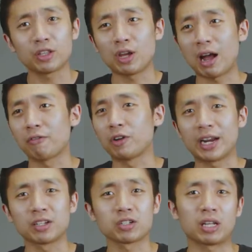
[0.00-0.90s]
You have
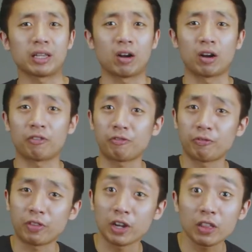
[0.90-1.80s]
grinders that are
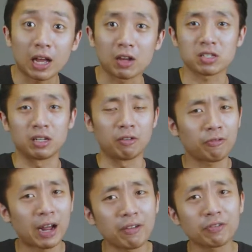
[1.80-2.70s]
3,000,
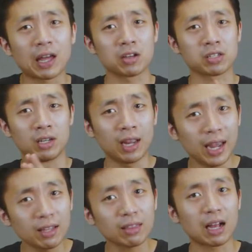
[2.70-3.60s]
5,000,
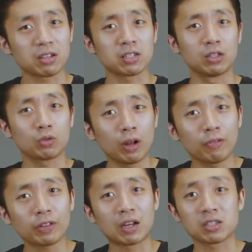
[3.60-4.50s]
8,000,
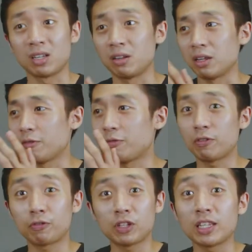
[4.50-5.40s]
12,000,
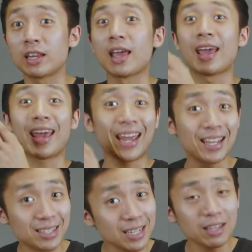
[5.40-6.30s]
15,
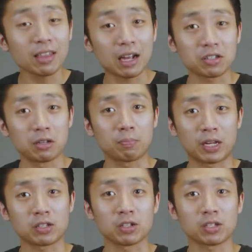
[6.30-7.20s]
18,000
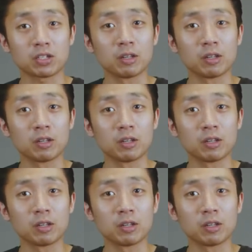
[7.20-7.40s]
pesos.